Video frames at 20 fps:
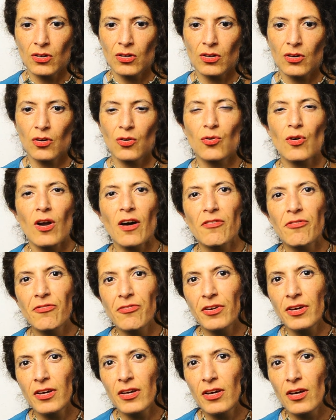
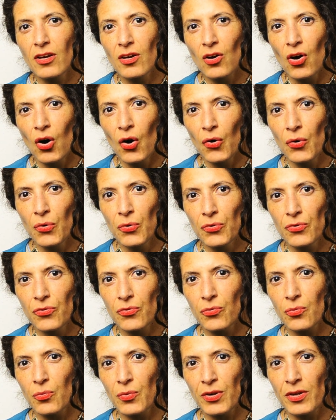graphic codes
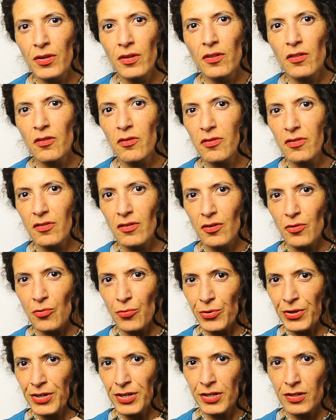with
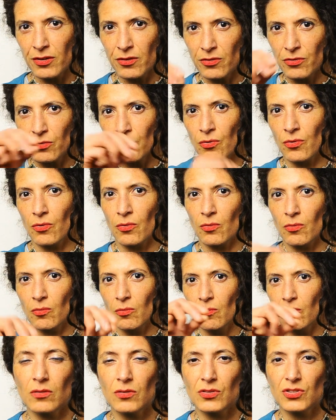grids or
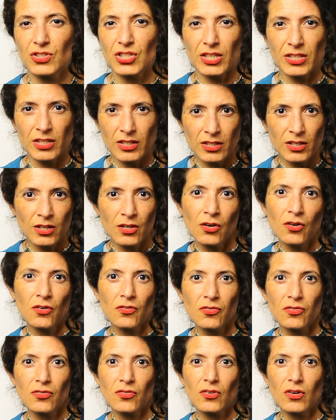channeling of
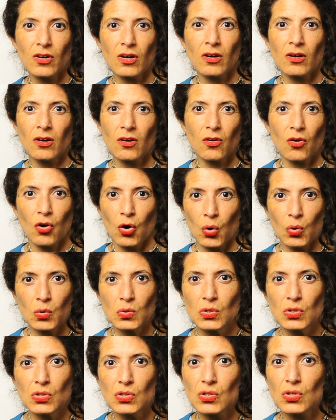
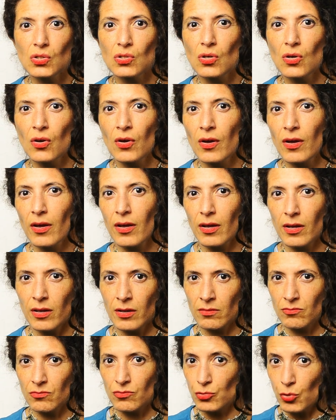codes
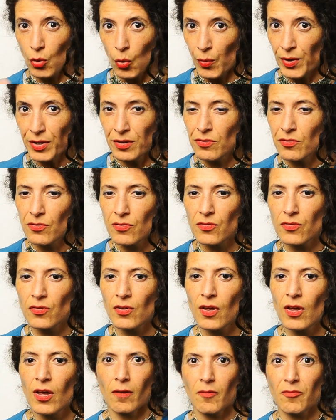in drawings.
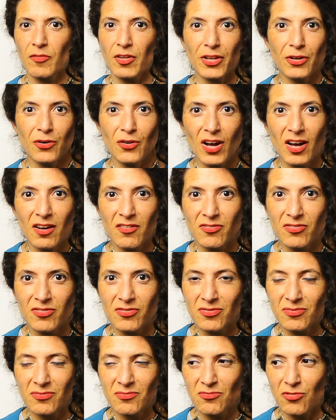They don't have
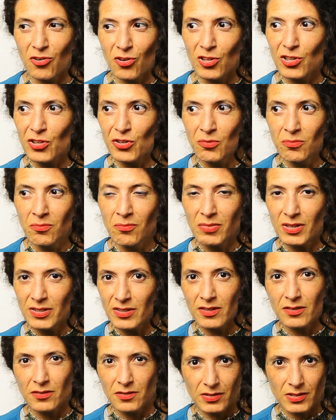volume, but
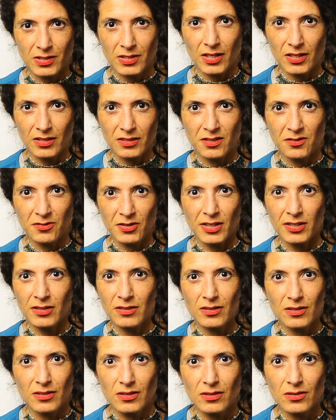they still
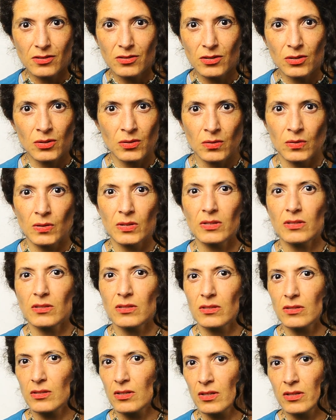activate. So
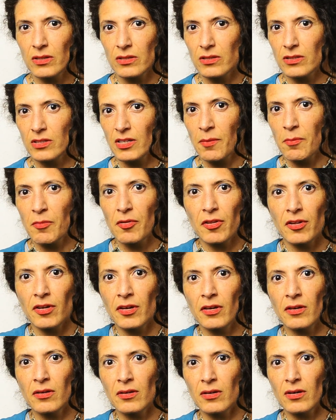it's the same
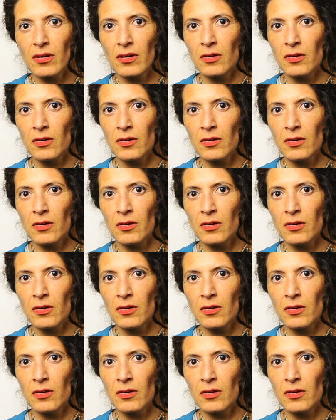thing.